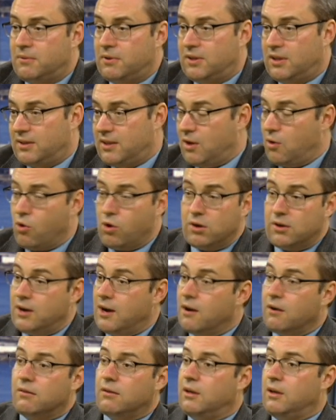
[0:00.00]
that they
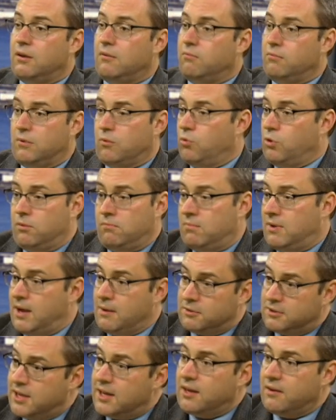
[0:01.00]
ordinarily wouldn't be
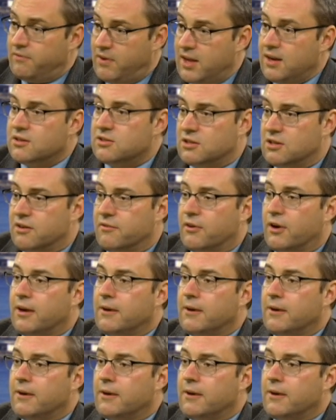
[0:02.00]
able to take advantage of, right?